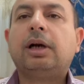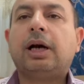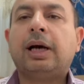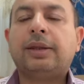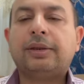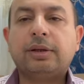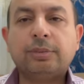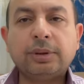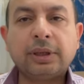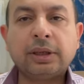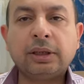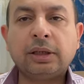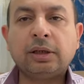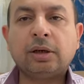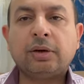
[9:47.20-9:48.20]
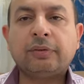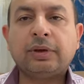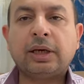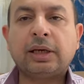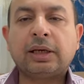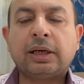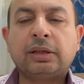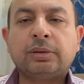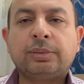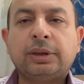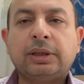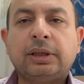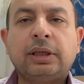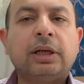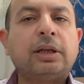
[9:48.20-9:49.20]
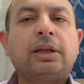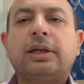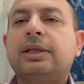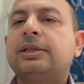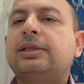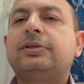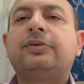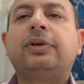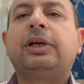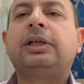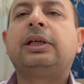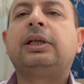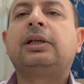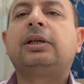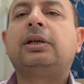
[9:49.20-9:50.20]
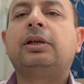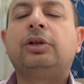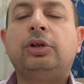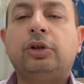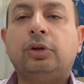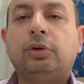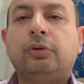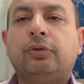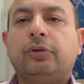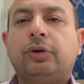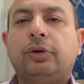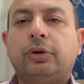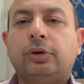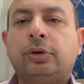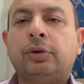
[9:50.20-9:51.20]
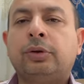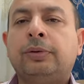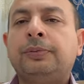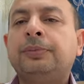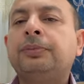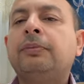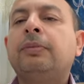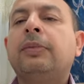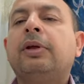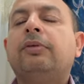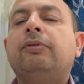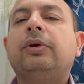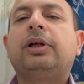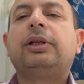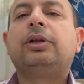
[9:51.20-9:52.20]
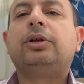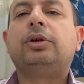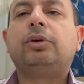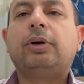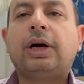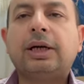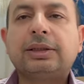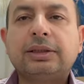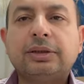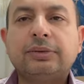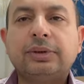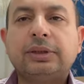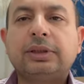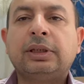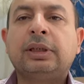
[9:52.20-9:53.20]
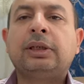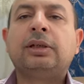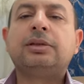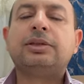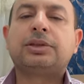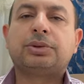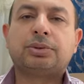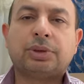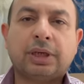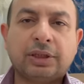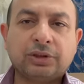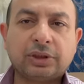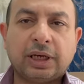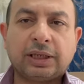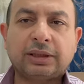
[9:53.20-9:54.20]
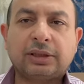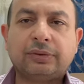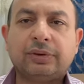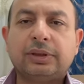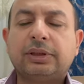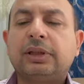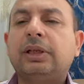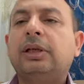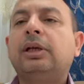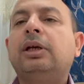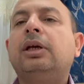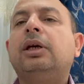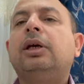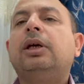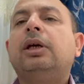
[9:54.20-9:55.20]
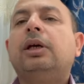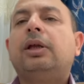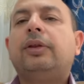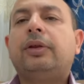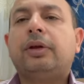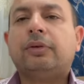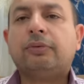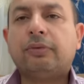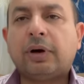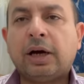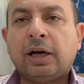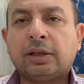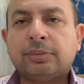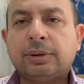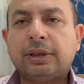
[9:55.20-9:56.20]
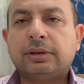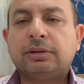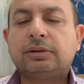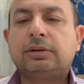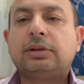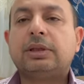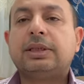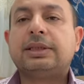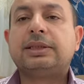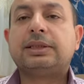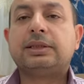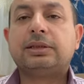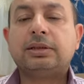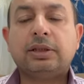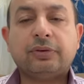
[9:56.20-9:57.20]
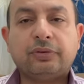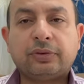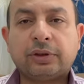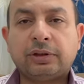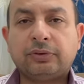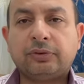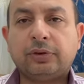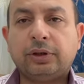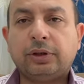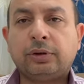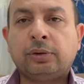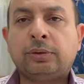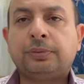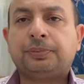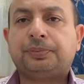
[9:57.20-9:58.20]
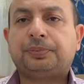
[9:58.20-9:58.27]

At the beginning of the academic year, it's very new for you, very new activity, strange activity. The environment is different for you.